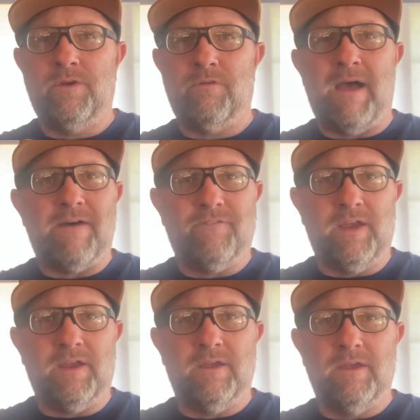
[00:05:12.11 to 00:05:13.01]

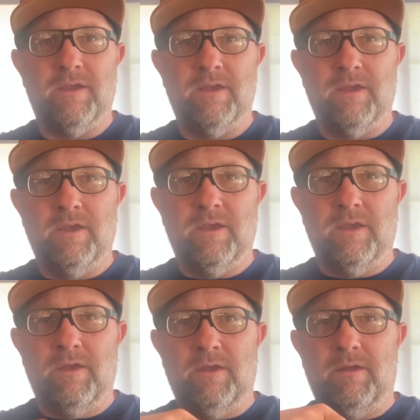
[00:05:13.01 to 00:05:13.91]
graphic
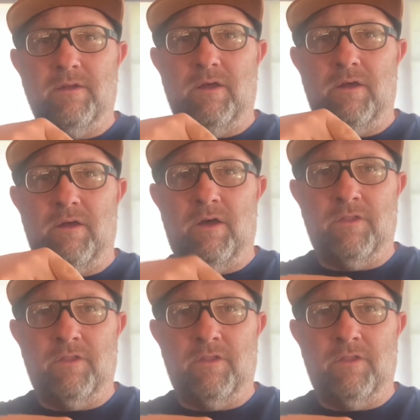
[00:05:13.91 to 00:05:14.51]
on the